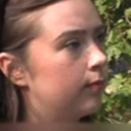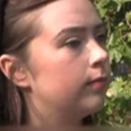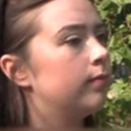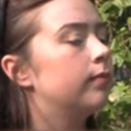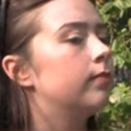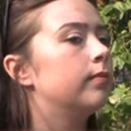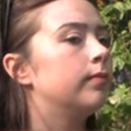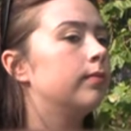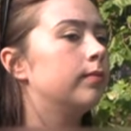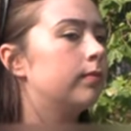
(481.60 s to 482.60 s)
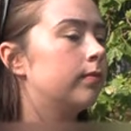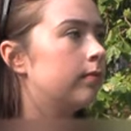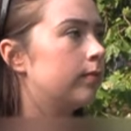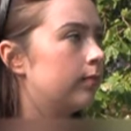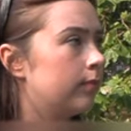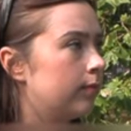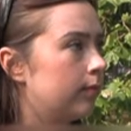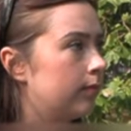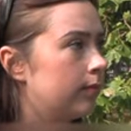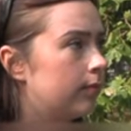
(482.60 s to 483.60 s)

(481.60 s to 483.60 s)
(not speaking)